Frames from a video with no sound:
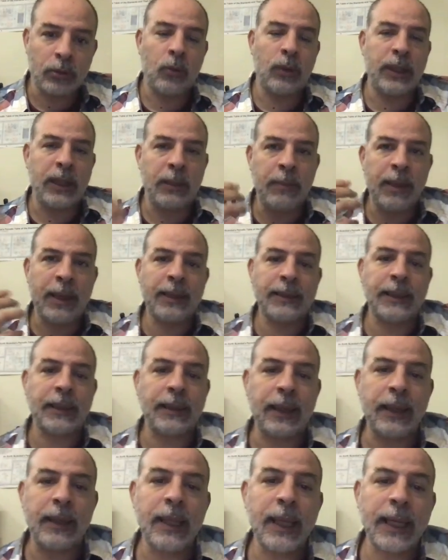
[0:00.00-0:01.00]
What I mean is that
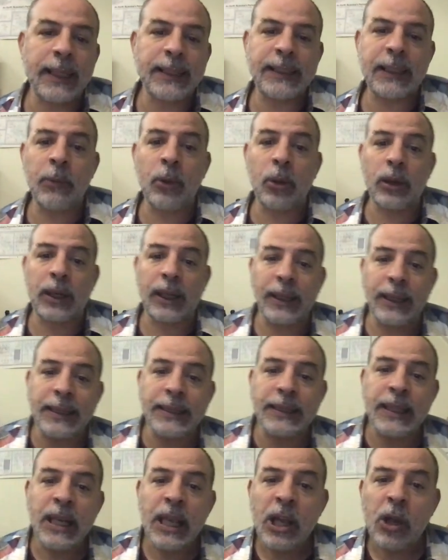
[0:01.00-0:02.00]
it has some
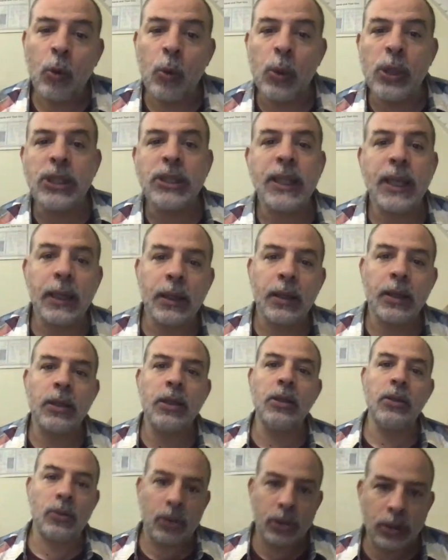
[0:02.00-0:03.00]
organics which are
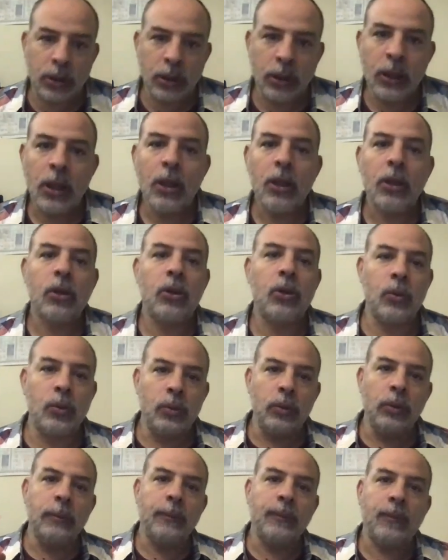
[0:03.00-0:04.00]
used to